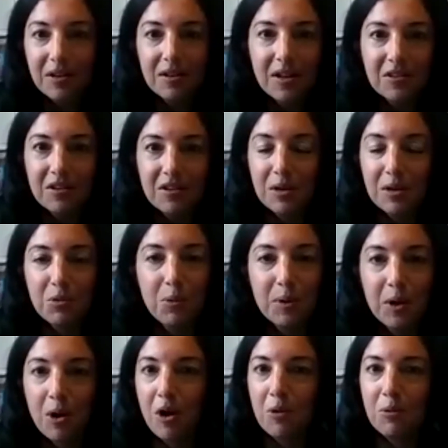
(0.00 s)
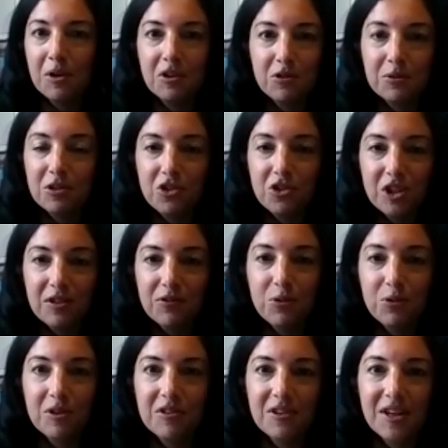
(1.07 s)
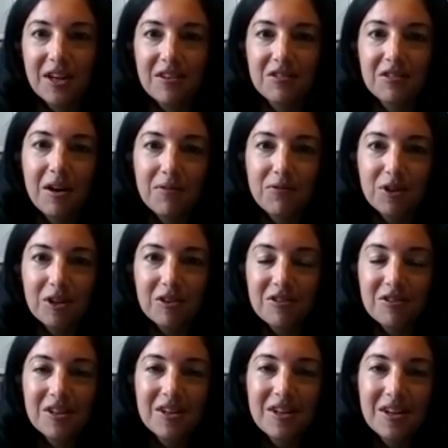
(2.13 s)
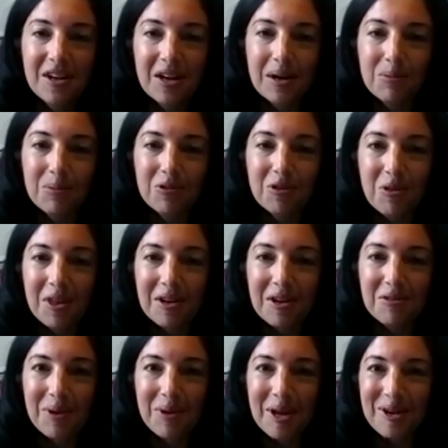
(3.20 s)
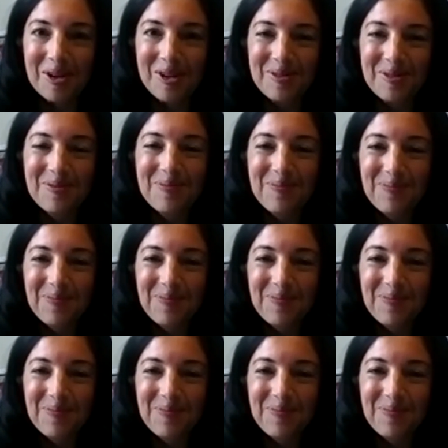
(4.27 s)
And that's, I think, what we all want to achieve with today's conference. So thanks, Michael.